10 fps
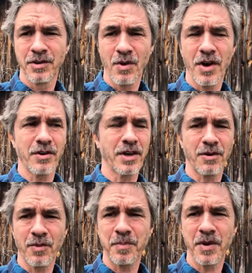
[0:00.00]
You are. You're
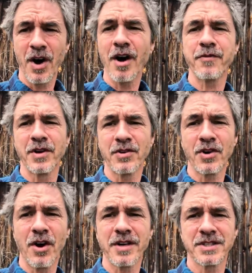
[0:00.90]
getting ripped off, and your
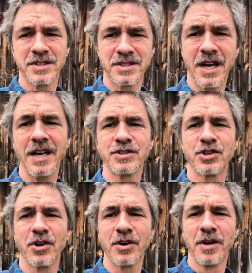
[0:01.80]
dog is in
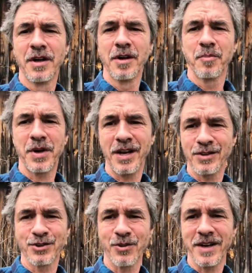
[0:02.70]
danger.
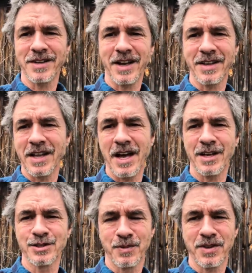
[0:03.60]
Being trained like
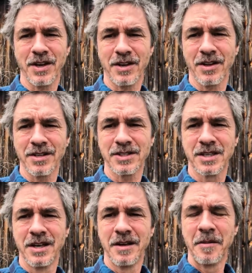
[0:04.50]
that, it's ridiculous.